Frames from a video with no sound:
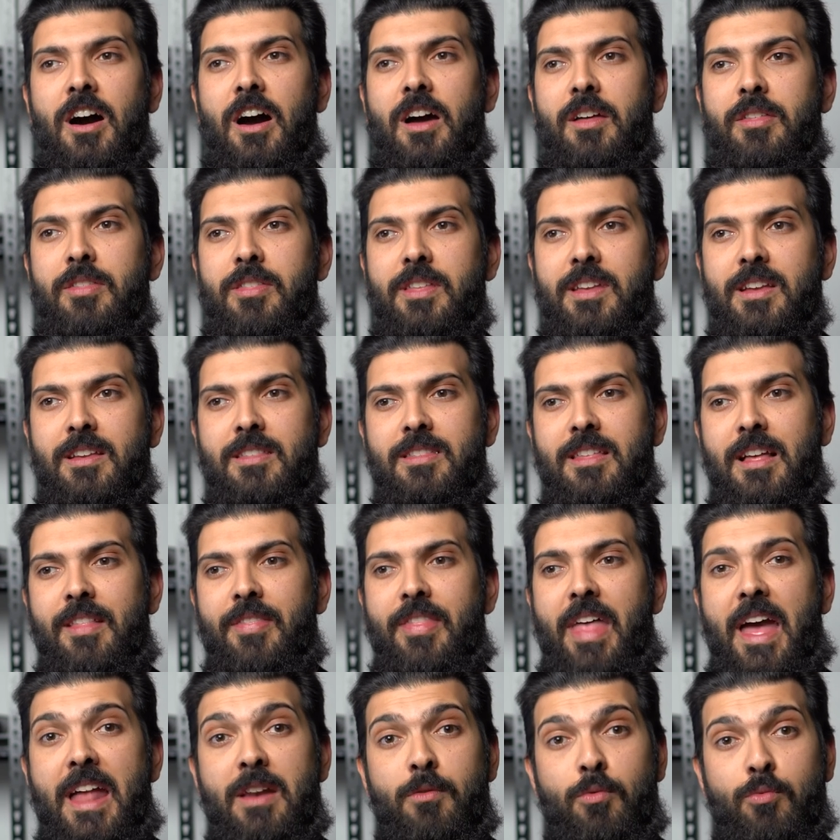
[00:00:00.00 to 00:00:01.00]
I think that
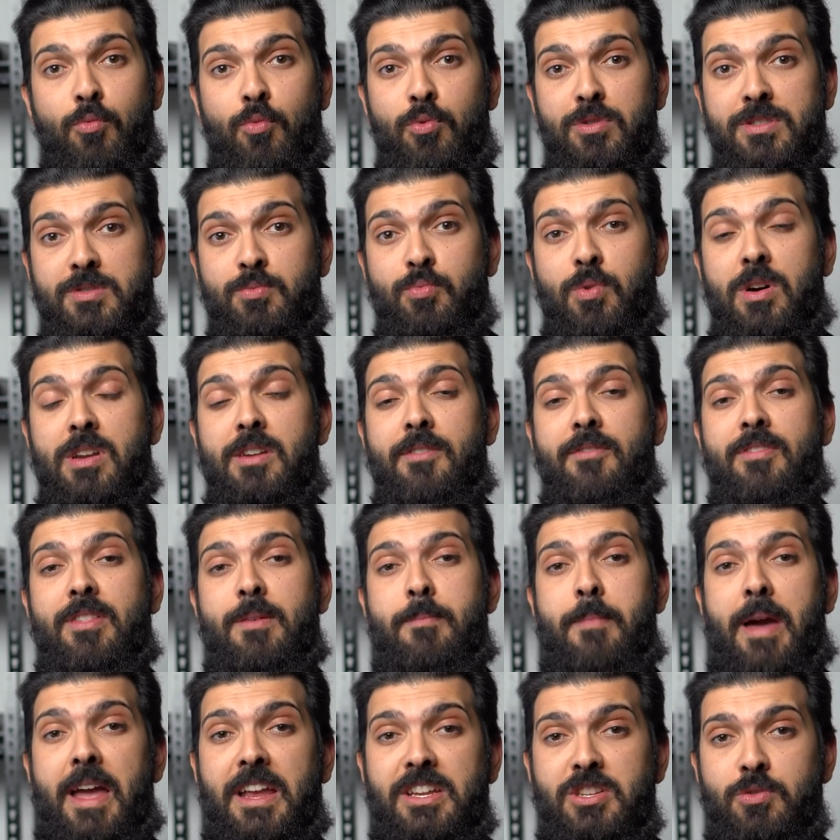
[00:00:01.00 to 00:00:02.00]
that was one of the
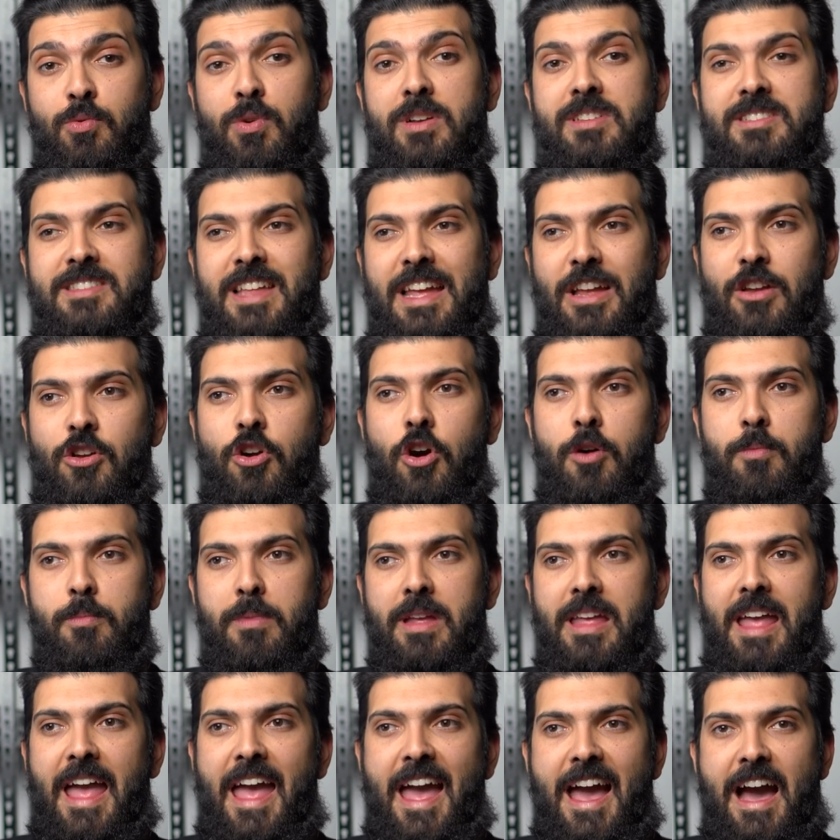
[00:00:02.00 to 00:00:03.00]
major ones that got me